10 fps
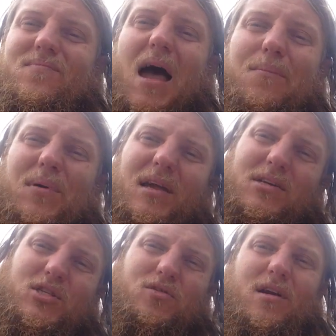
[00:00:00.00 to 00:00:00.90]
not
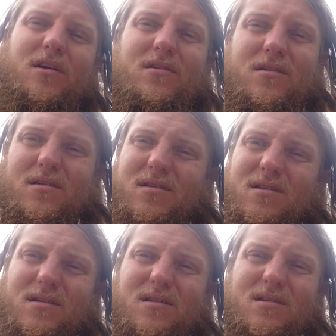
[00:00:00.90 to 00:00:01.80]
being triggered,
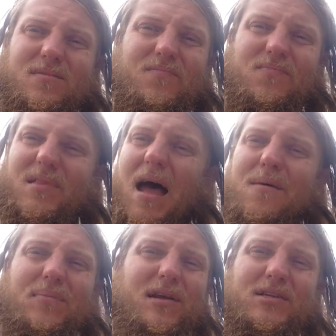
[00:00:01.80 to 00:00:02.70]
and